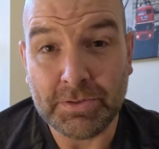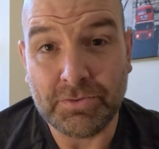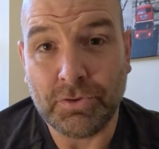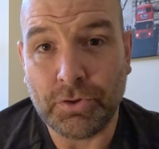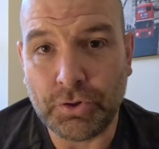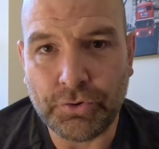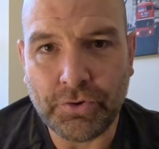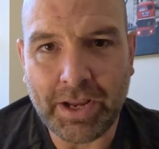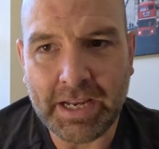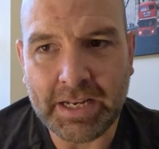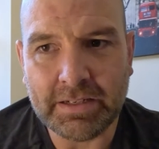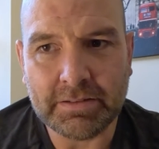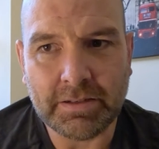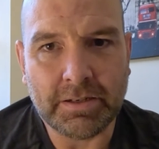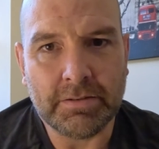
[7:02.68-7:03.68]
is not
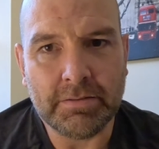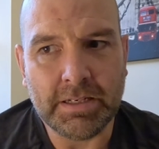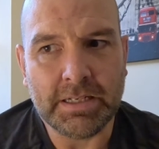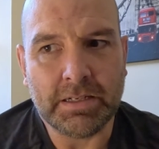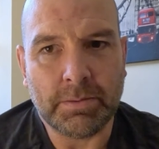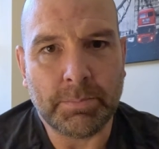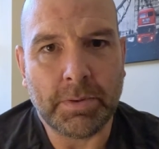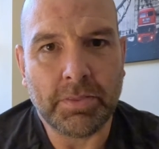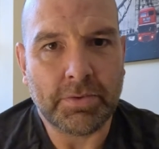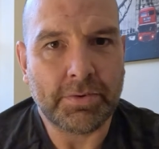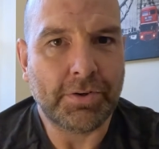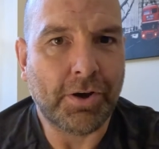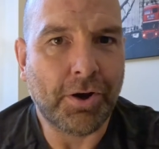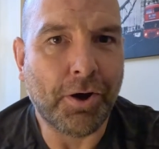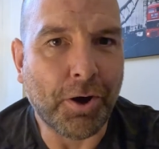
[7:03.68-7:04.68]
great, only 1.5
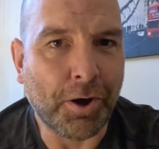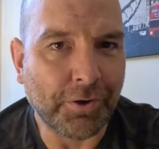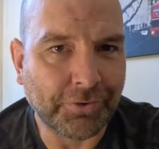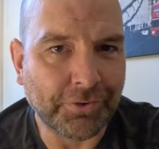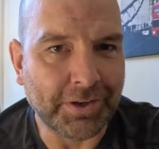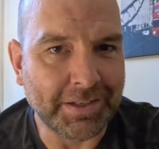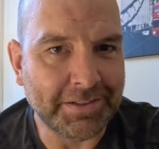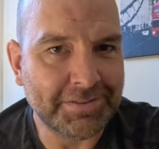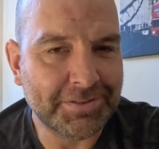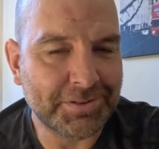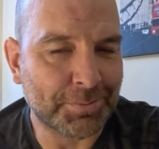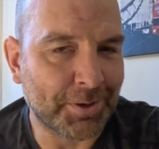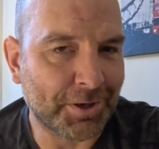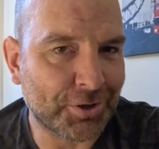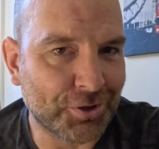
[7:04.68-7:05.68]
months
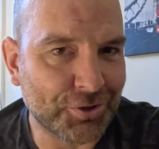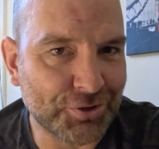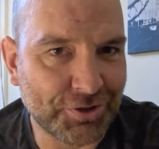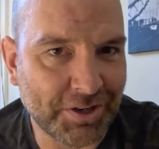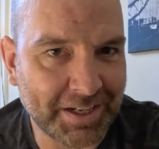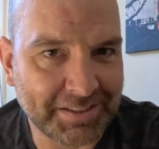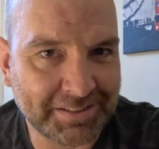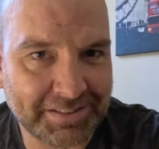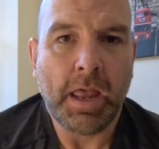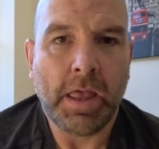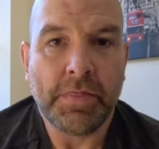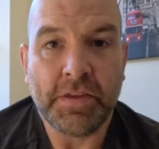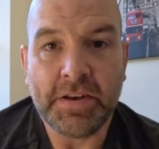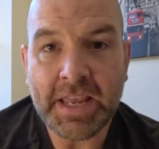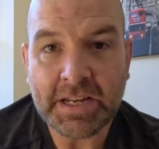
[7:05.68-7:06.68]
into my contract.
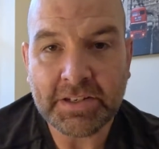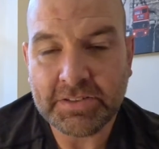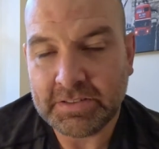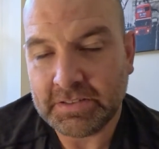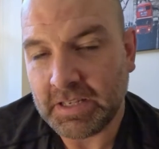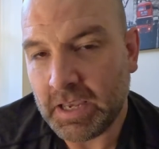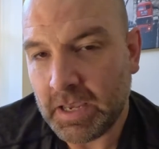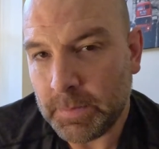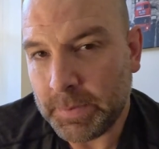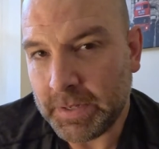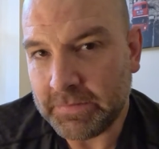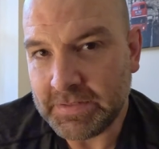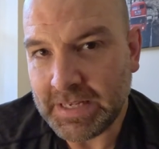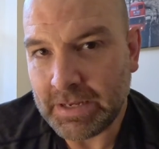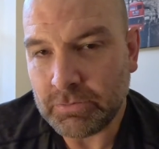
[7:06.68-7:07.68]
The next bit
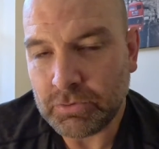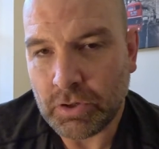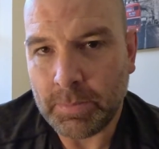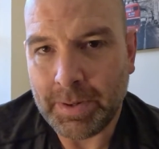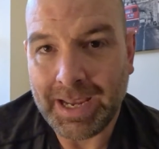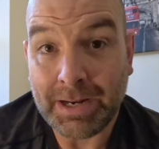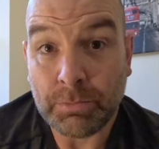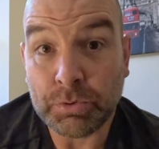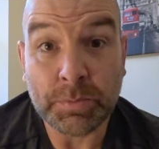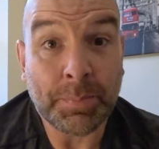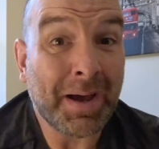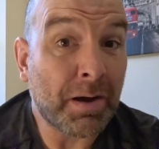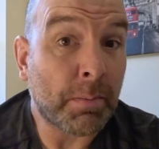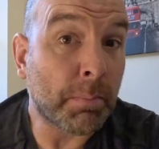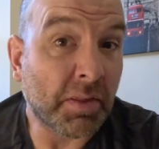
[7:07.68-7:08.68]
of downtime I had was
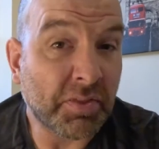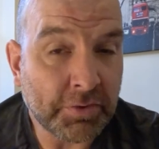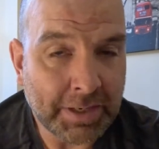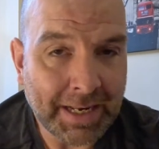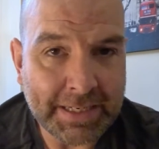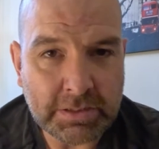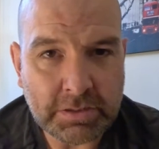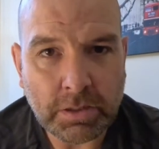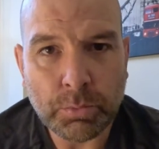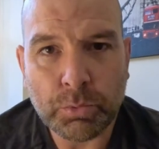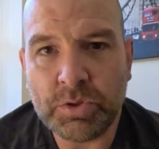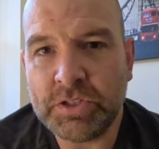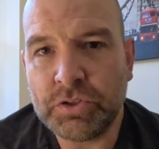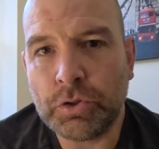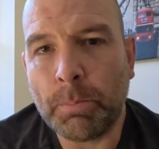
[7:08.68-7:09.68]
about a month later.
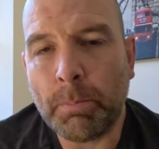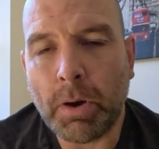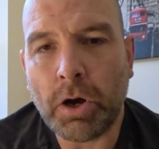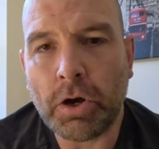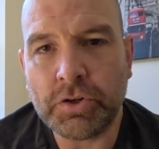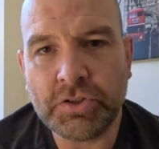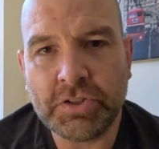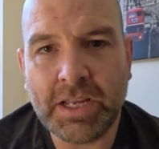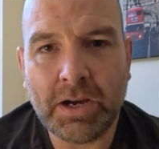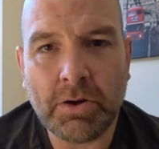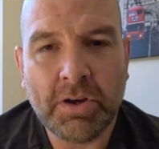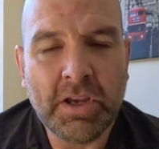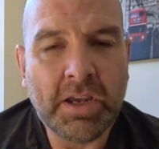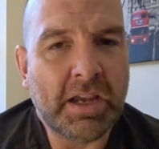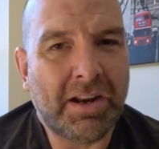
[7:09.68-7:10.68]
We're into March
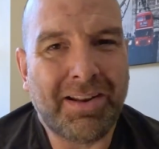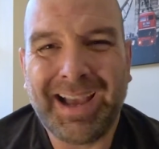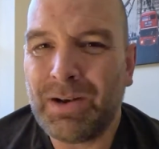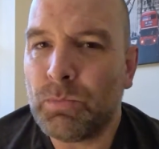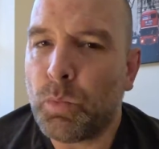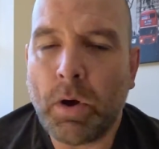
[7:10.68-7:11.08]
now, and I had